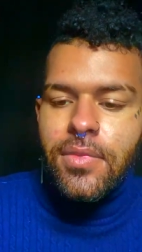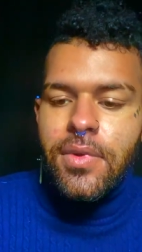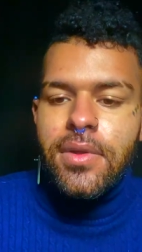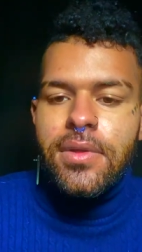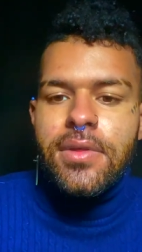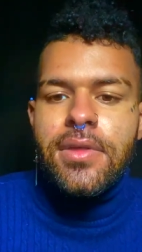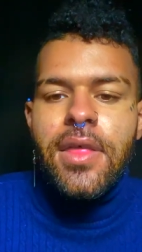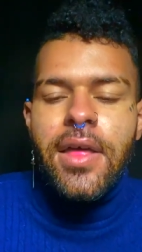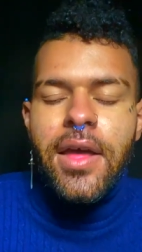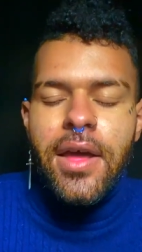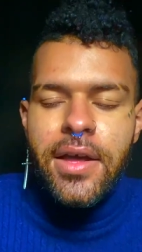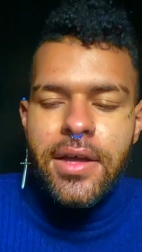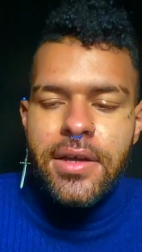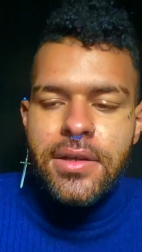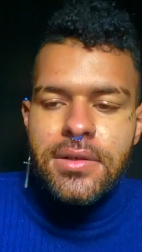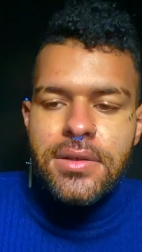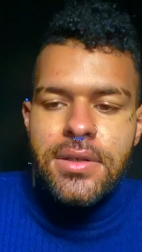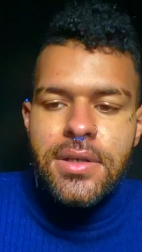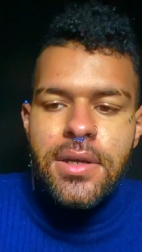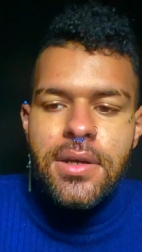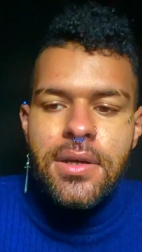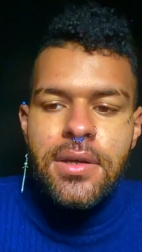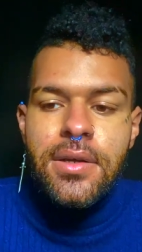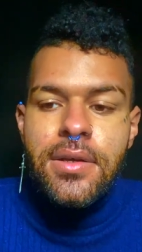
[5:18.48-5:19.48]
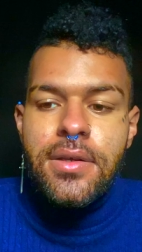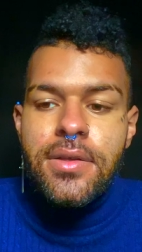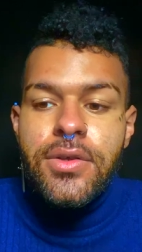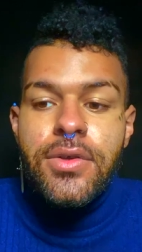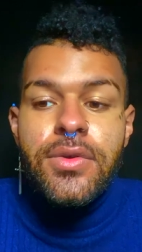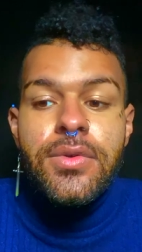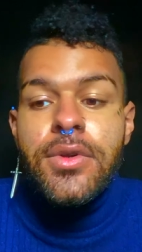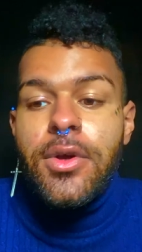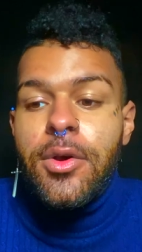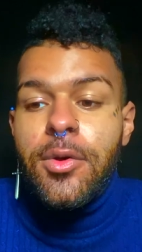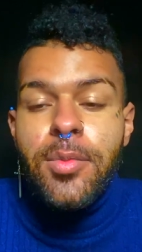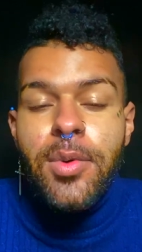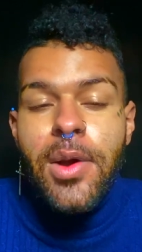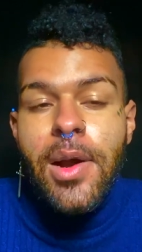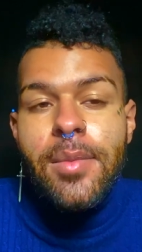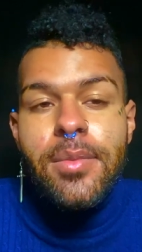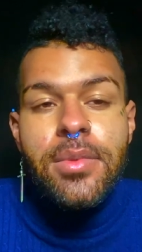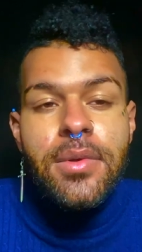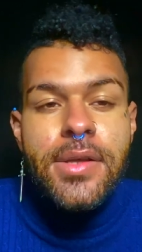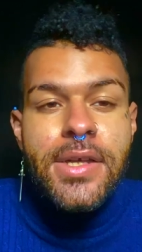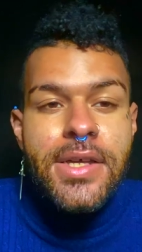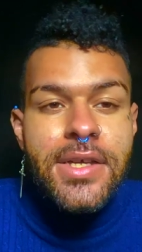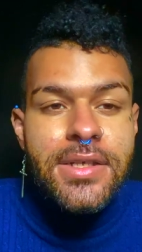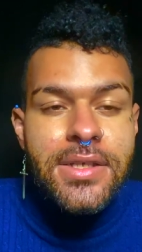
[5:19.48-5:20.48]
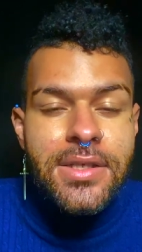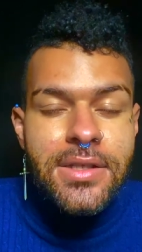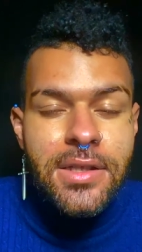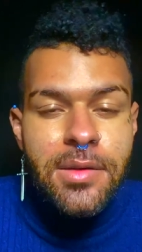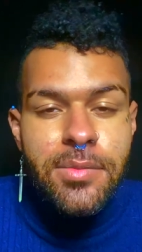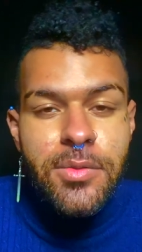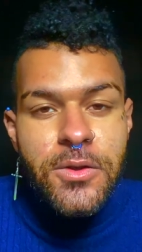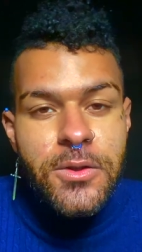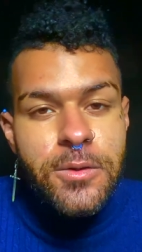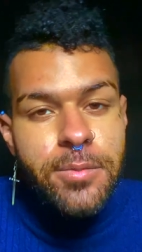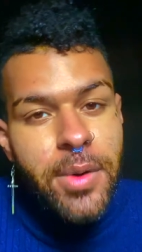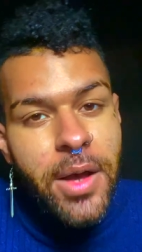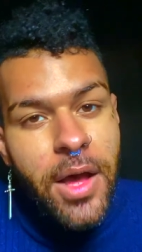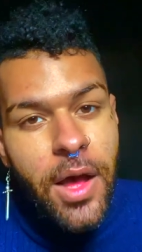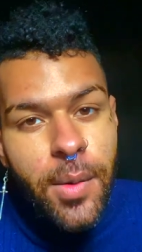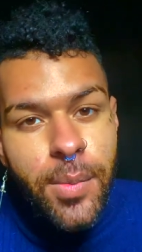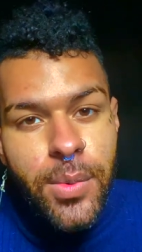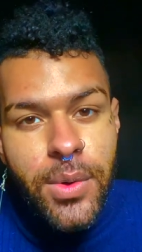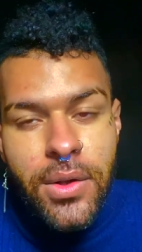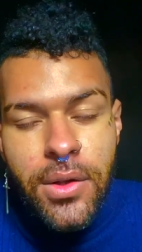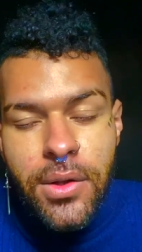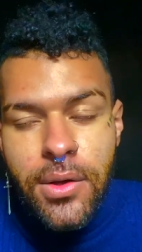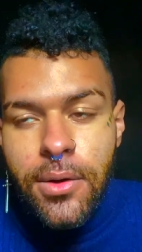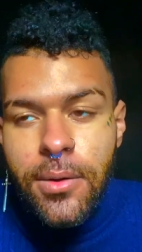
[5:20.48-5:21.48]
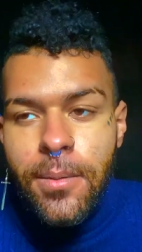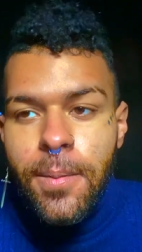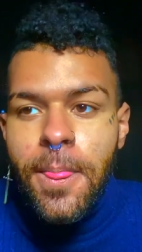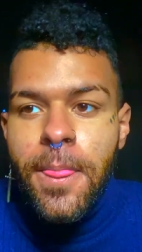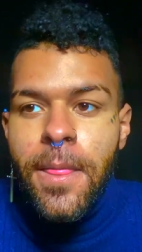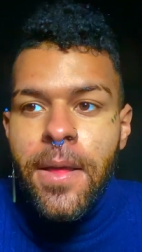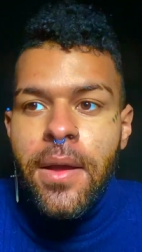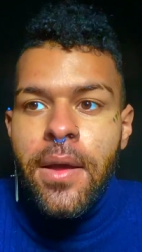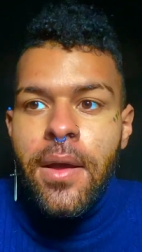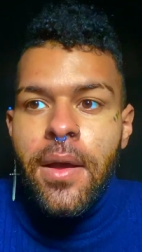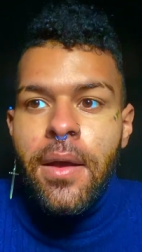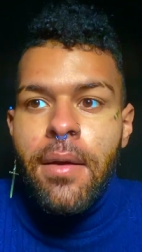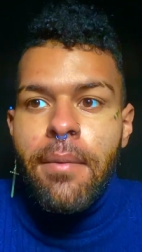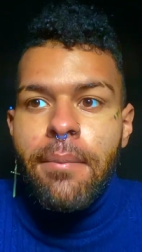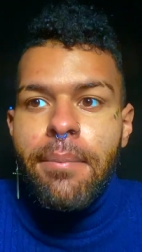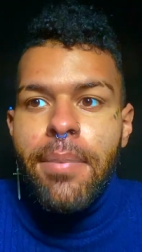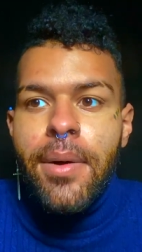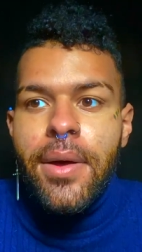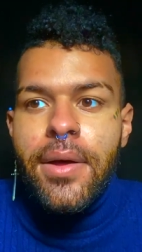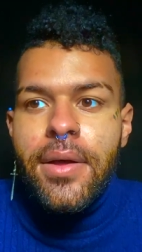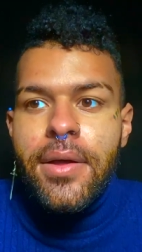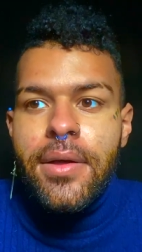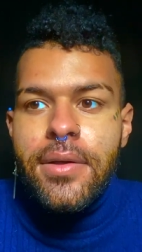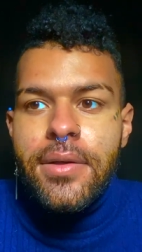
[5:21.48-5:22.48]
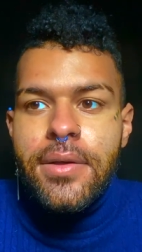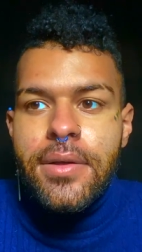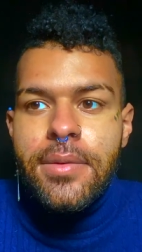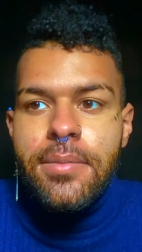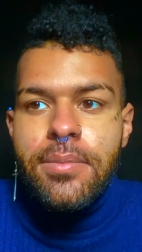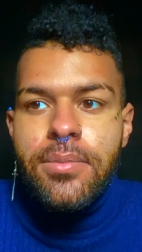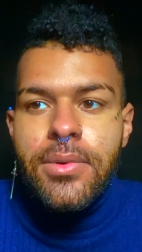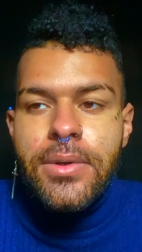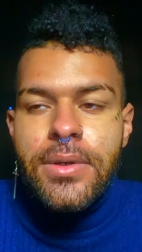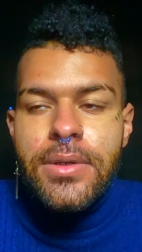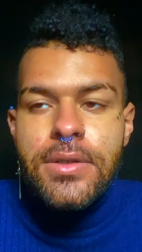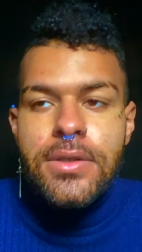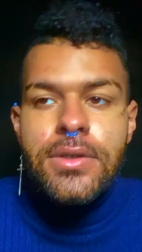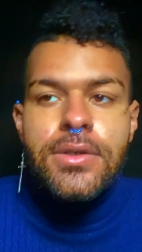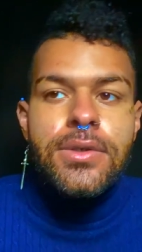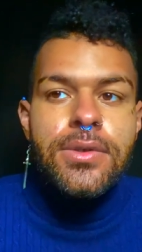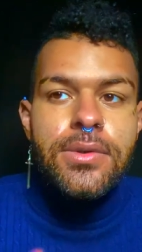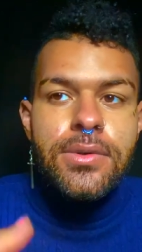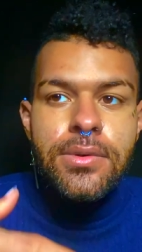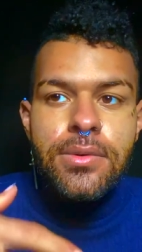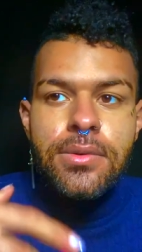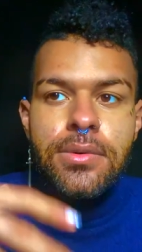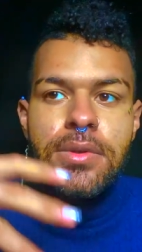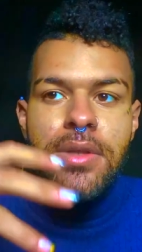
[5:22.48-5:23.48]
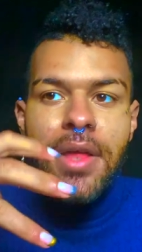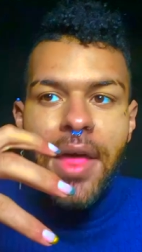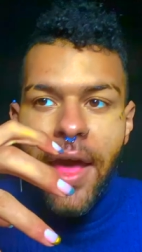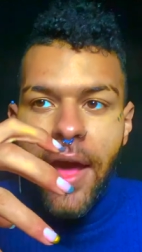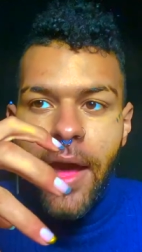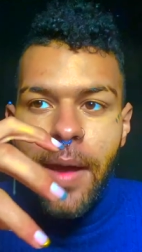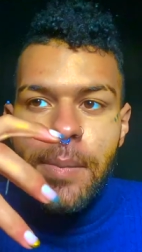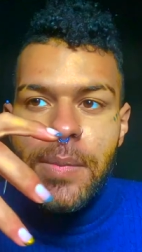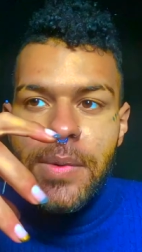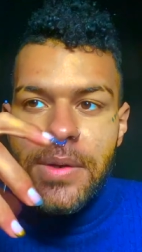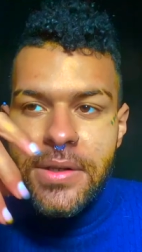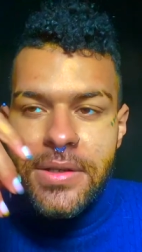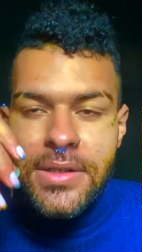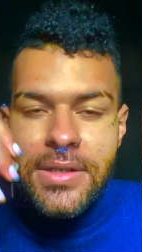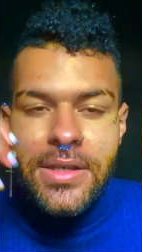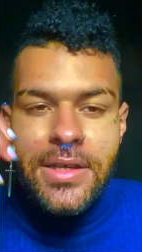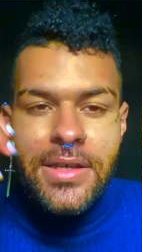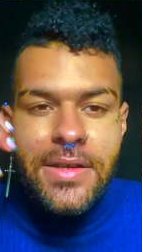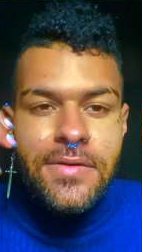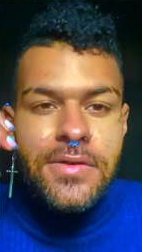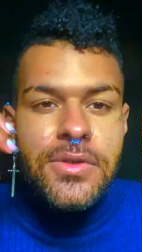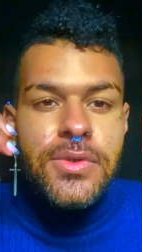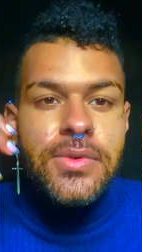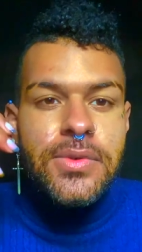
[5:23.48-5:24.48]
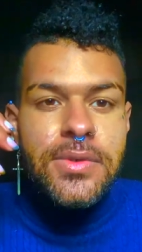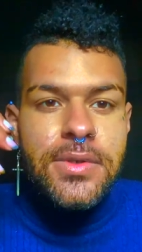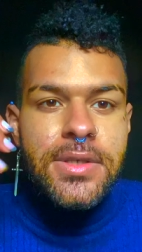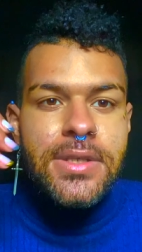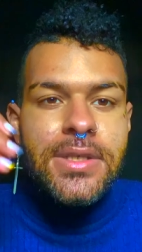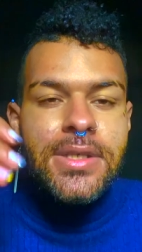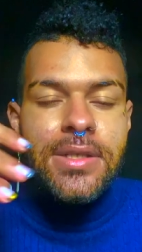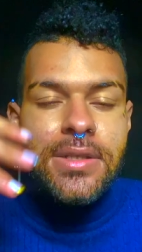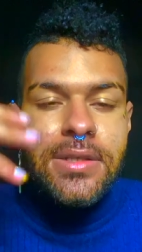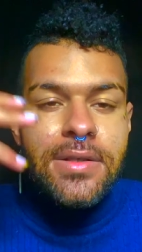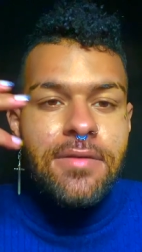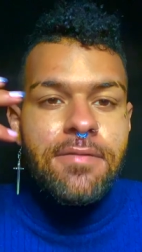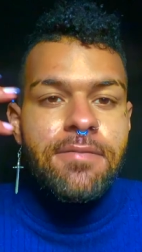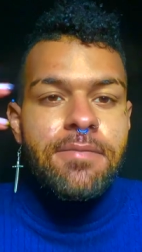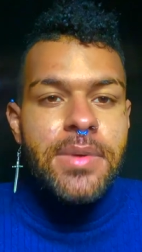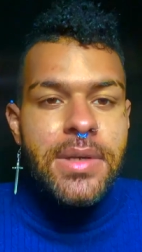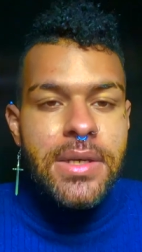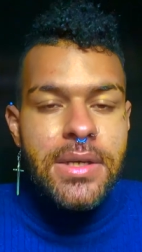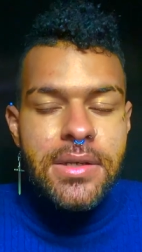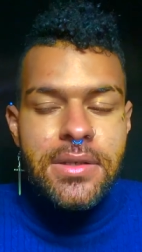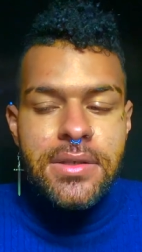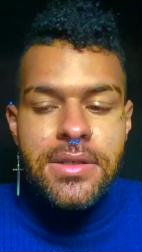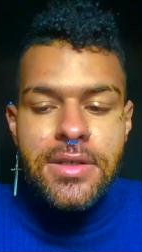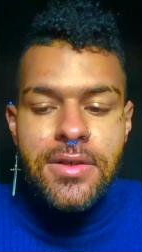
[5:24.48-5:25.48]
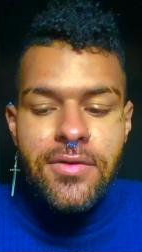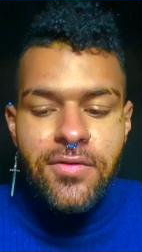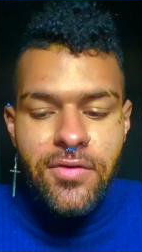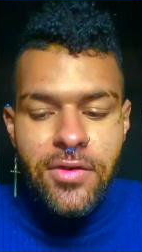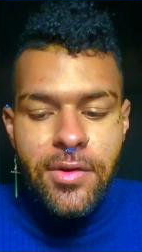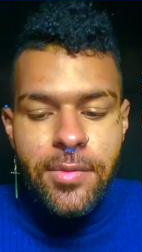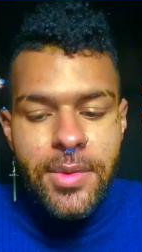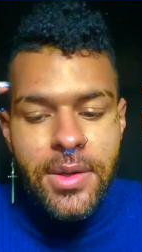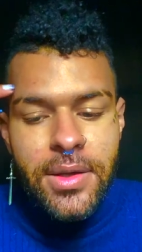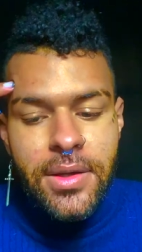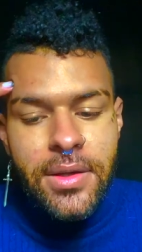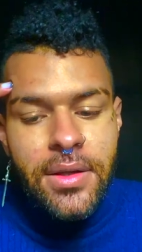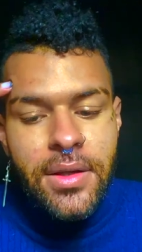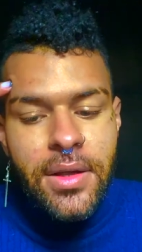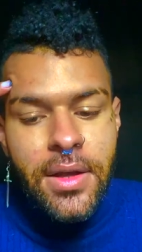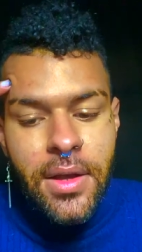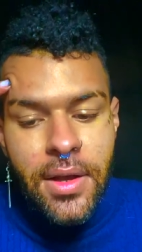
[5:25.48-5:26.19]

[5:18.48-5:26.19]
that you know probably isn't the most popular, but it brings you the happiness. It gives you a sense of peace from it.